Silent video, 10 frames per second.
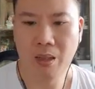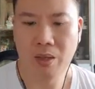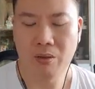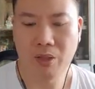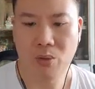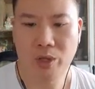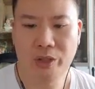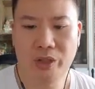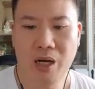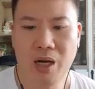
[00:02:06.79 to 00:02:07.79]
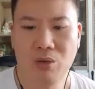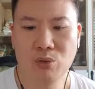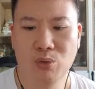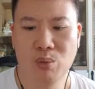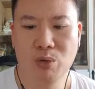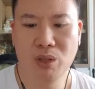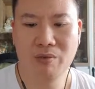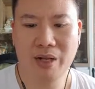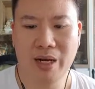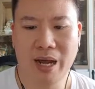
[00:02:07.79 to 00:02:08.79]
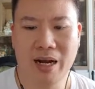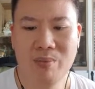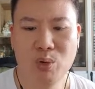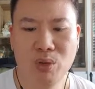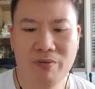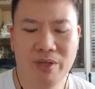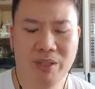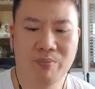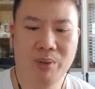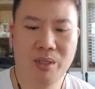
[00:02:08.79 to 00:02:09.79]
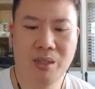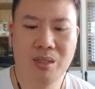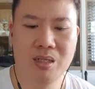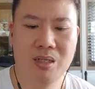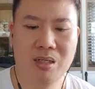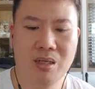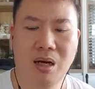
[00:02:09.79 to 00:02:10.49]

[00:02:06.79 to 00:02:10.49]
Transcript: Now, third question, how do you motivate an unmotivated person?